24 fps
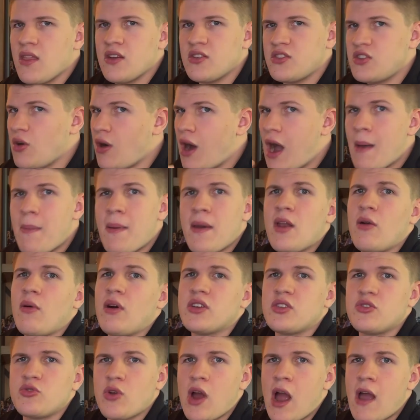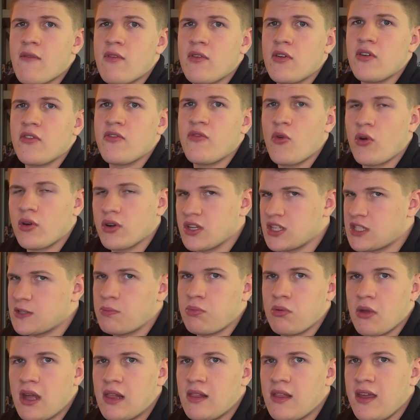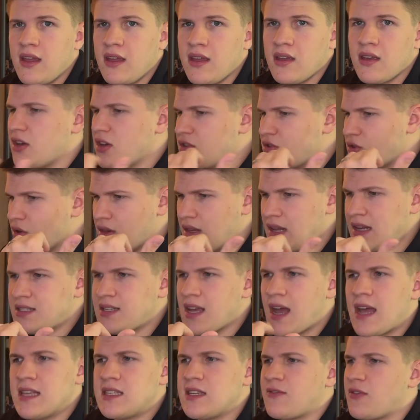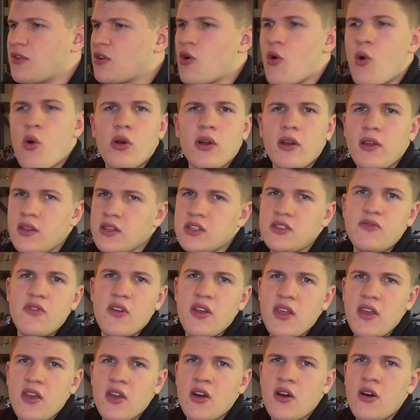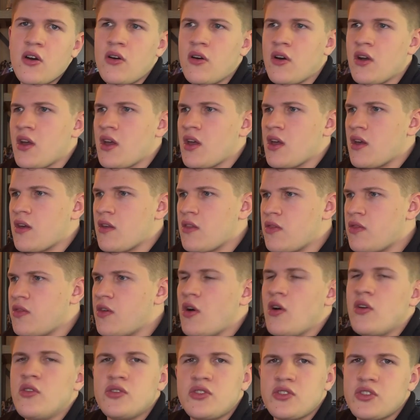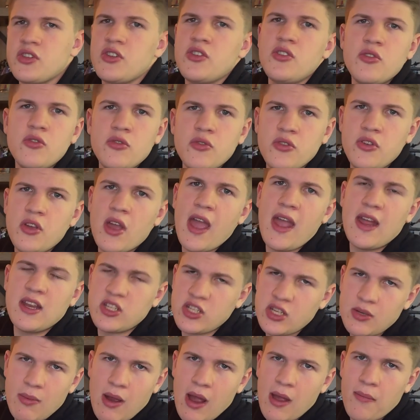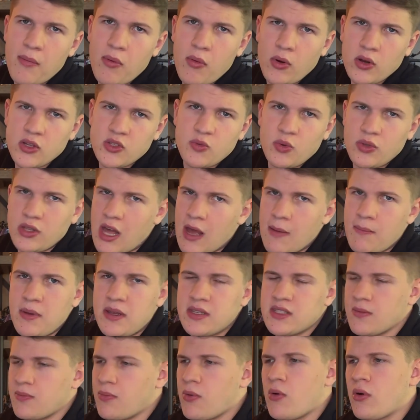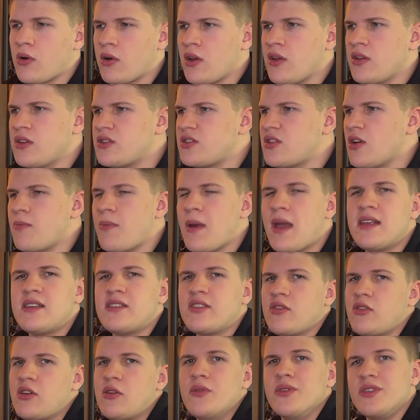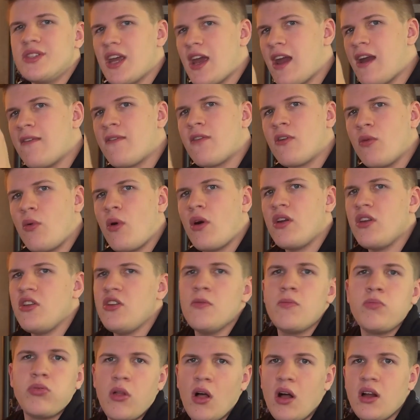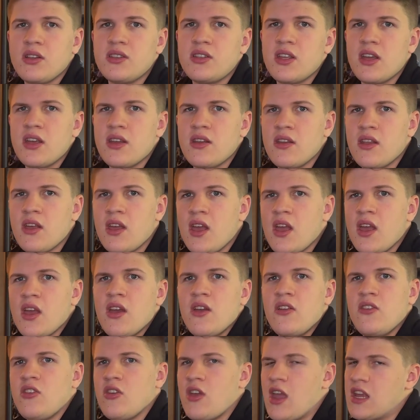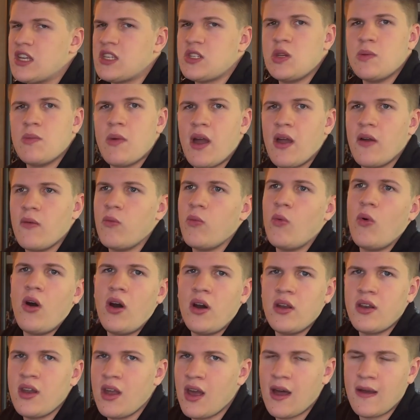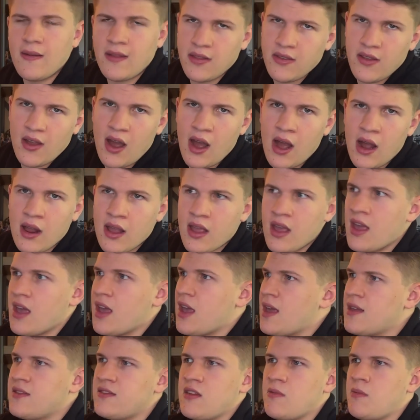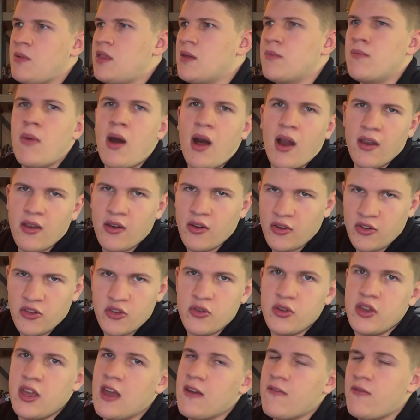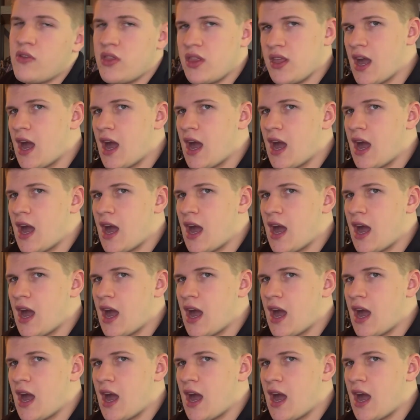There's no iPadOS driver for DisplayLink. So at least as of recording this video, those two HDMI ports will not be supported. So basically whichever one you plugged in to HDMI 1 on the dock is gonna be the monitor you get for the